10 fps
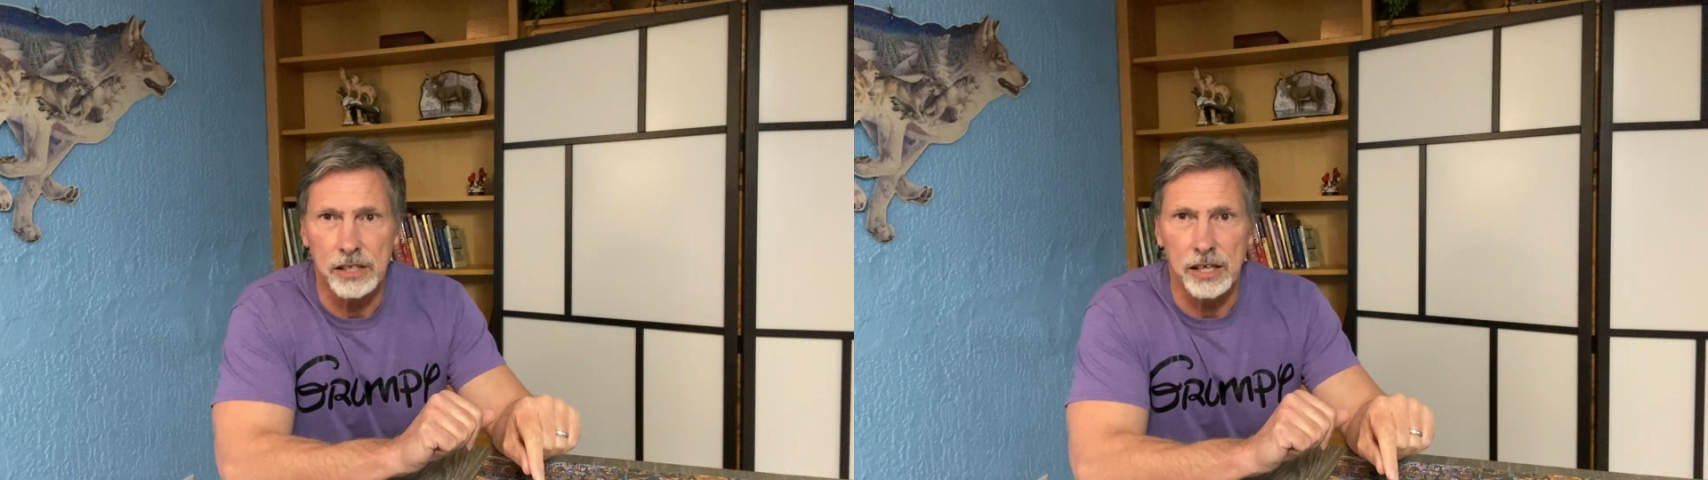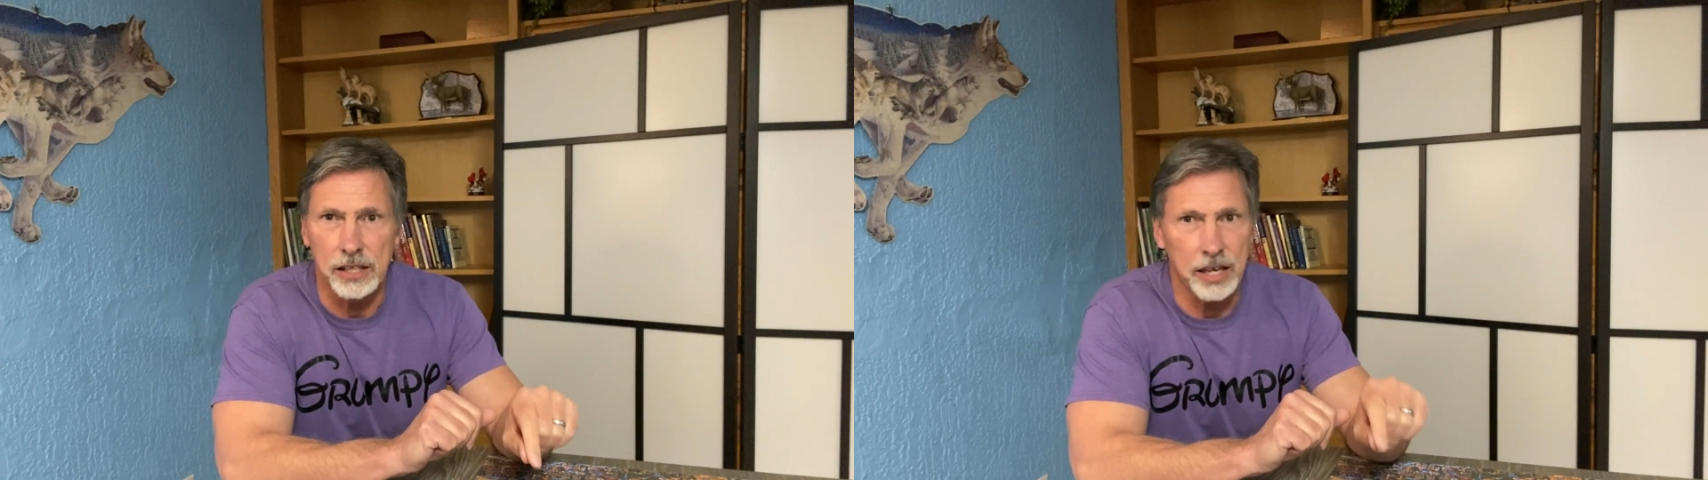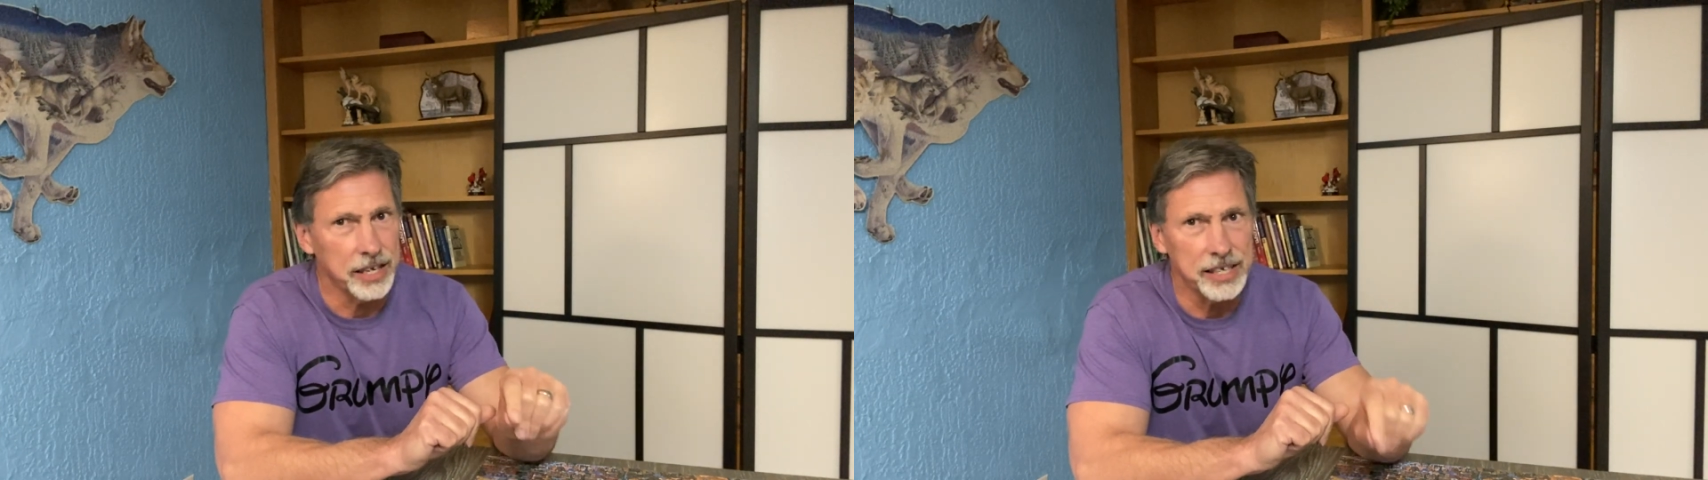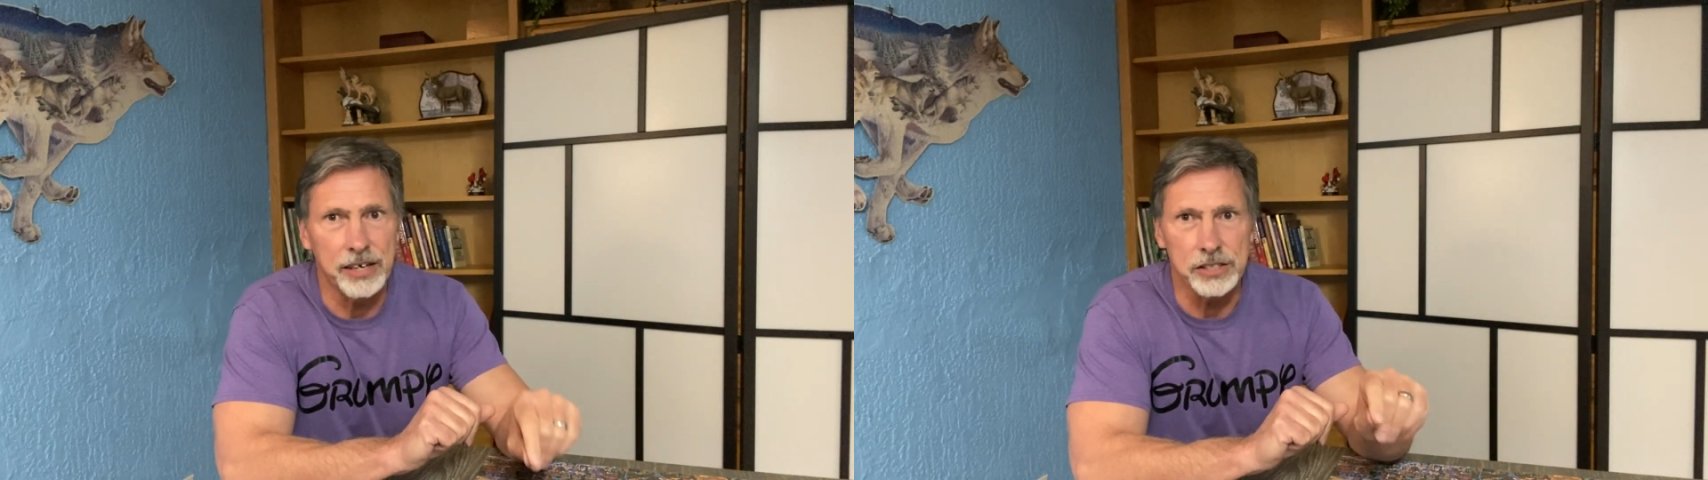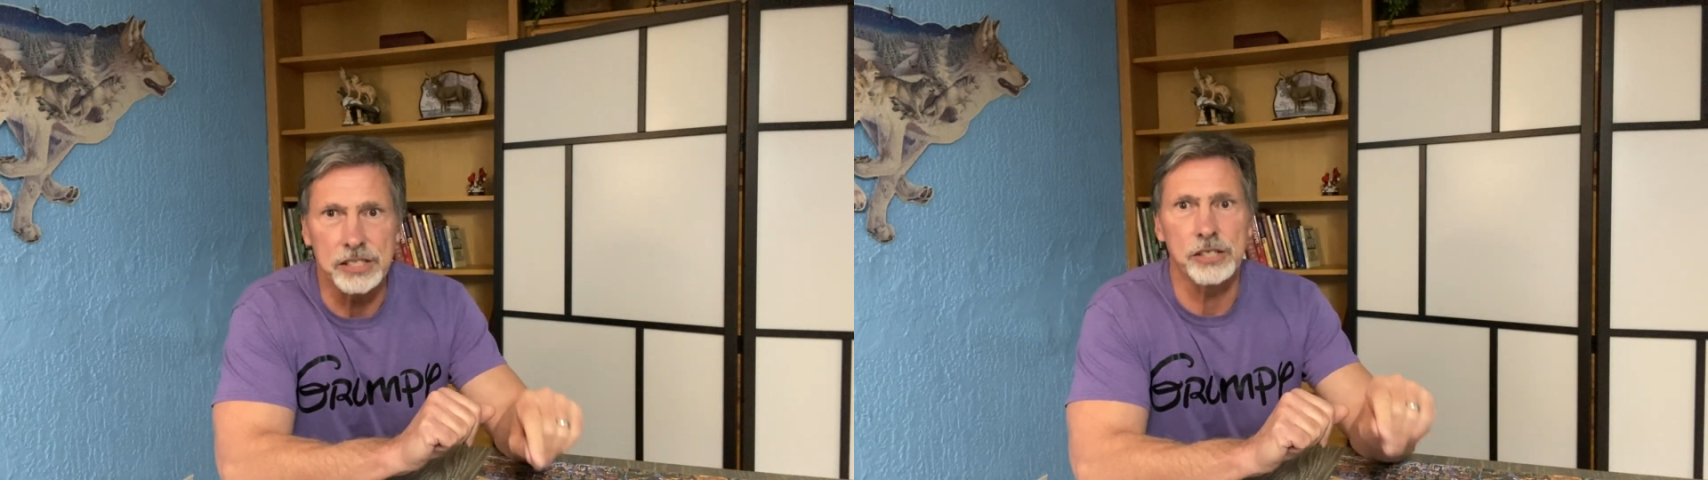I
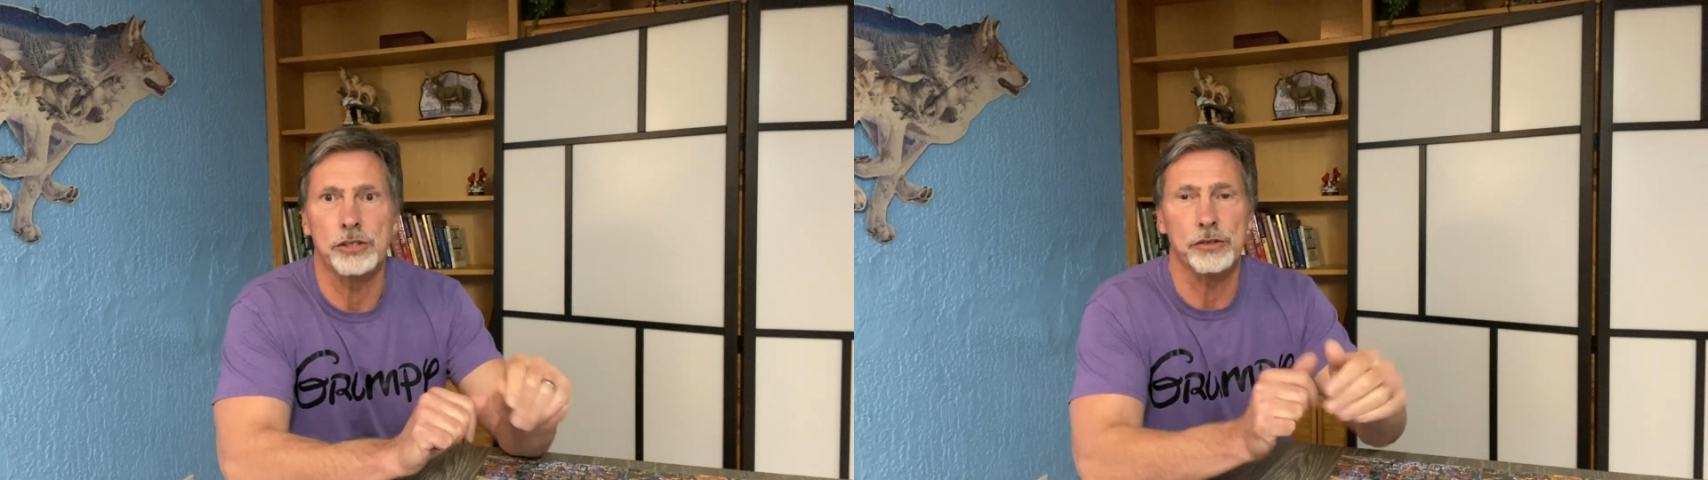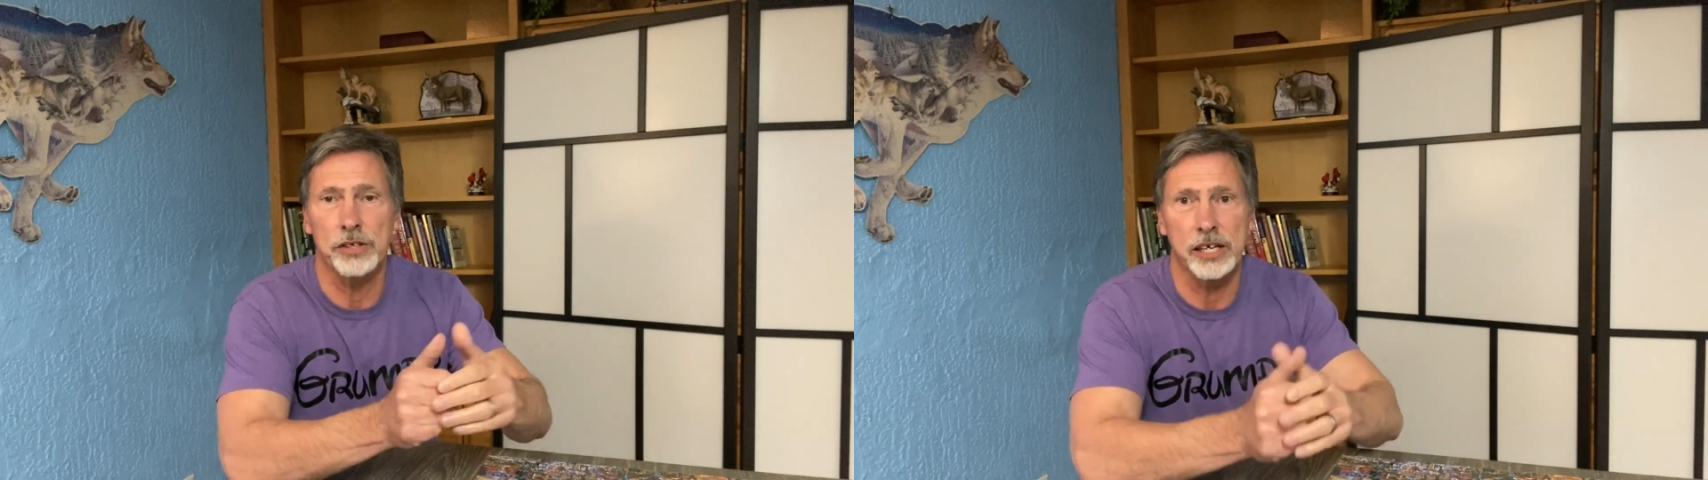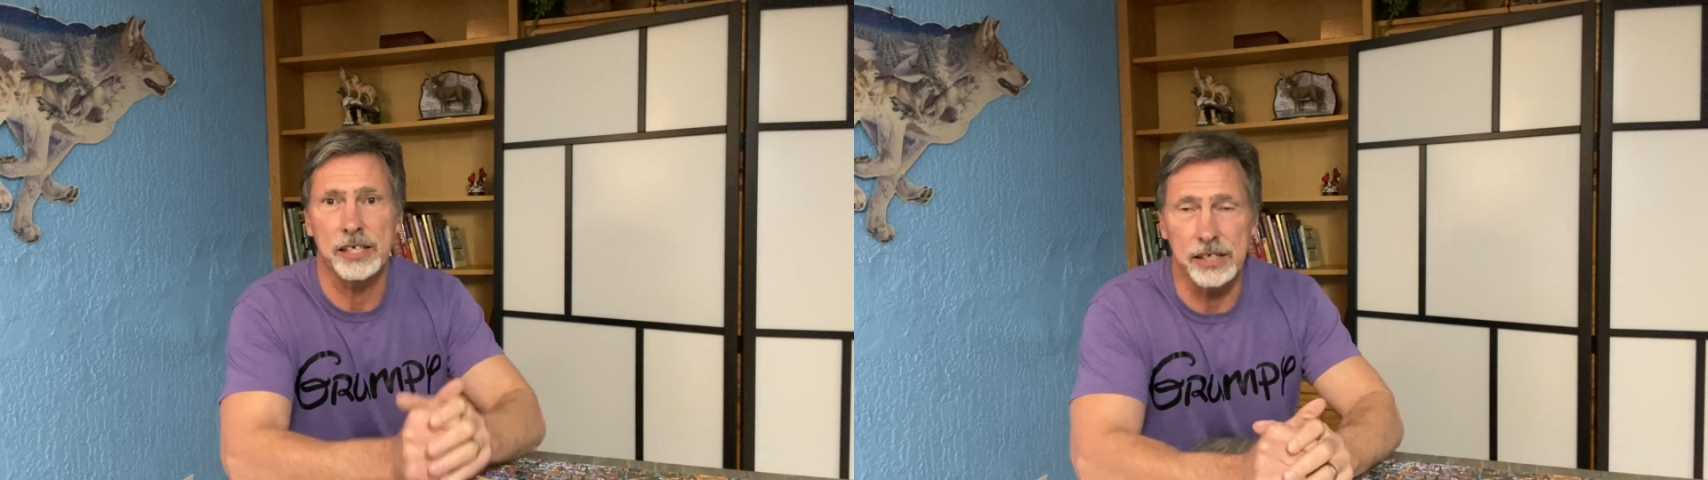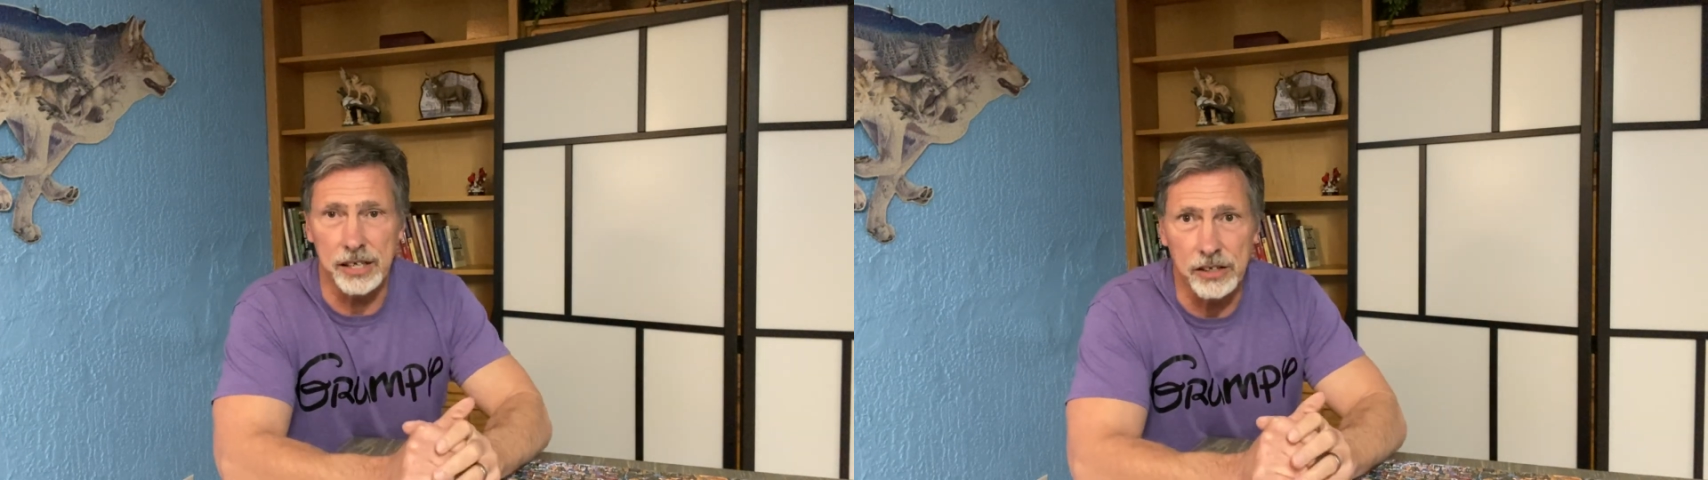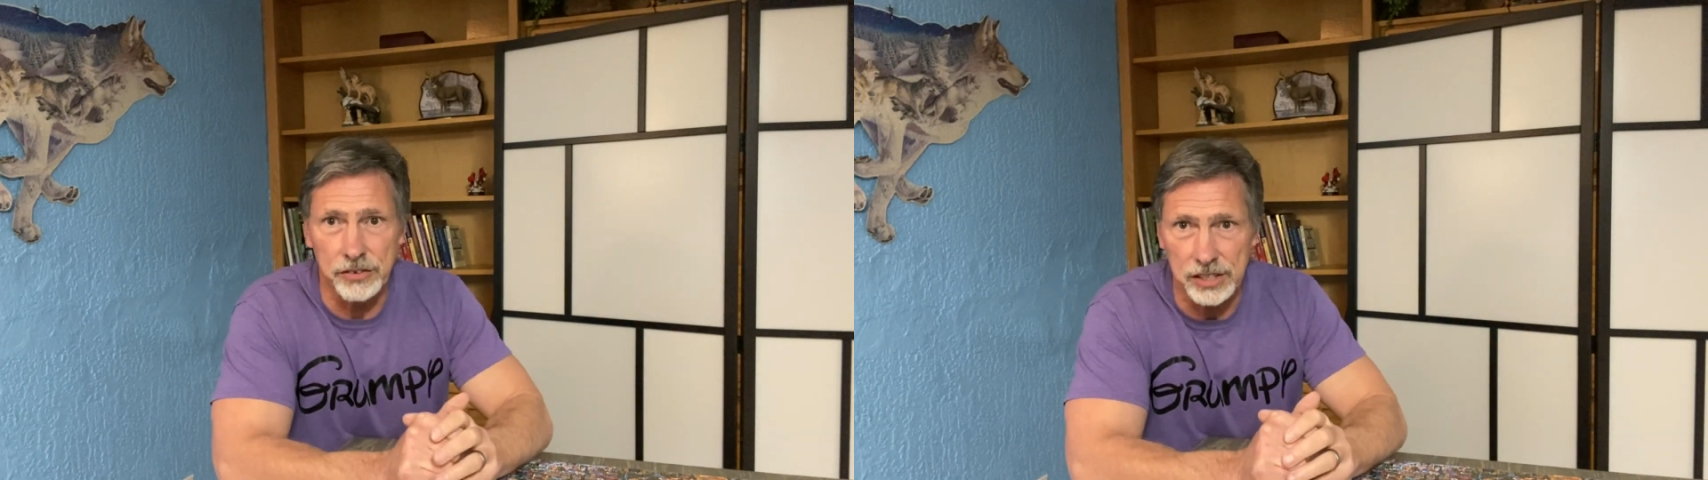guarantee you're not getting a
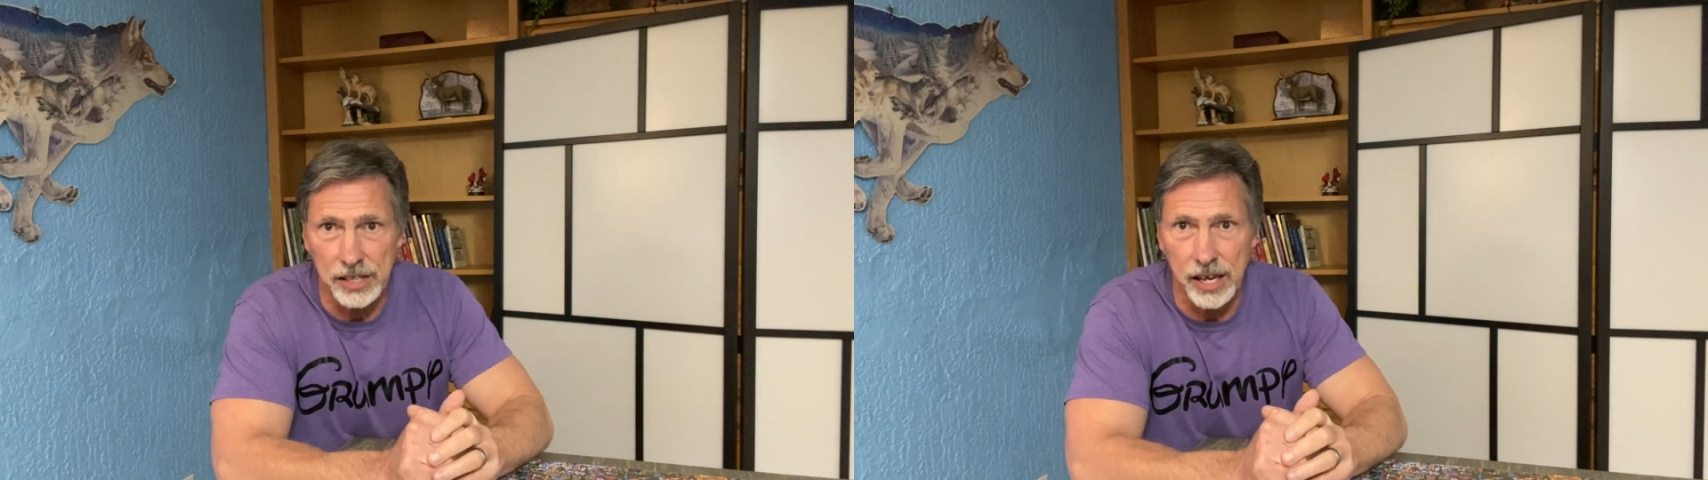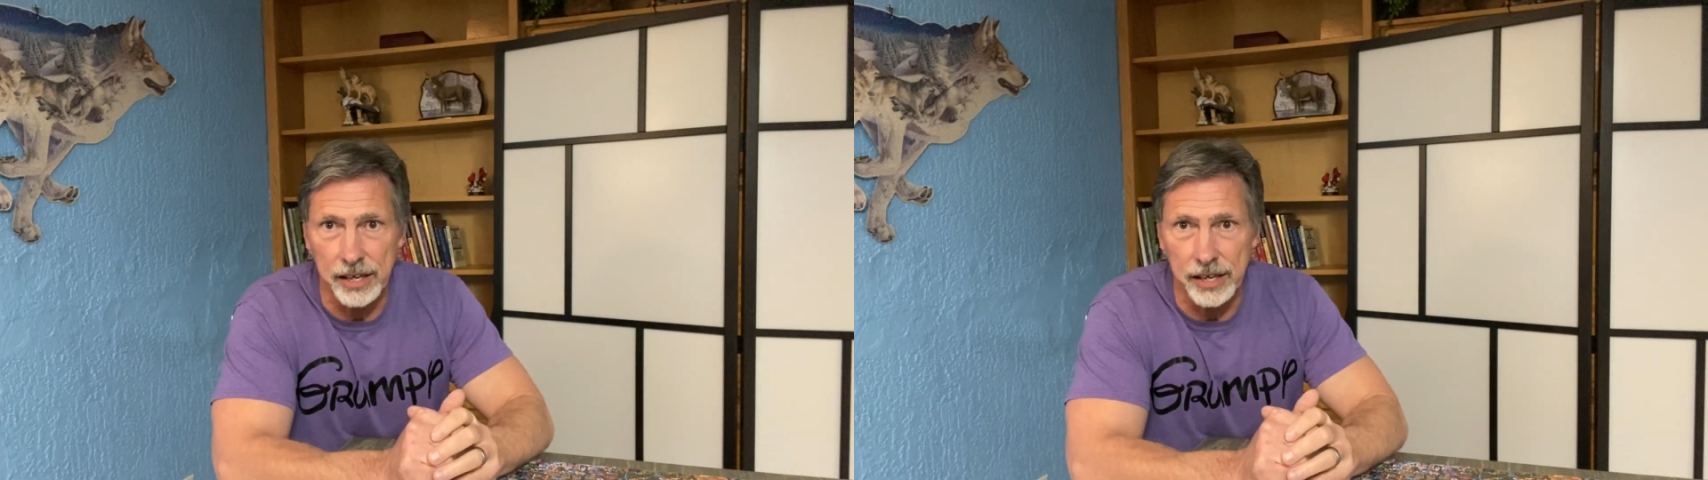healthy diet.